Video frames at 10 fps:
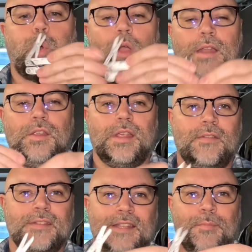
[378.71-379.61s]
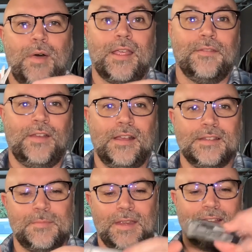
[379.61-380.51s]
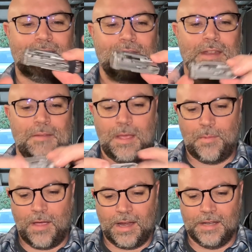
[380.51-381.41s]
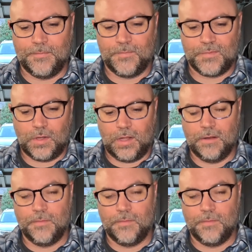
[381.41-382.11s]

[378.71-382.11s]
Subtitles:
And you can even see the pocket fuzz because they've been in my pocket so long.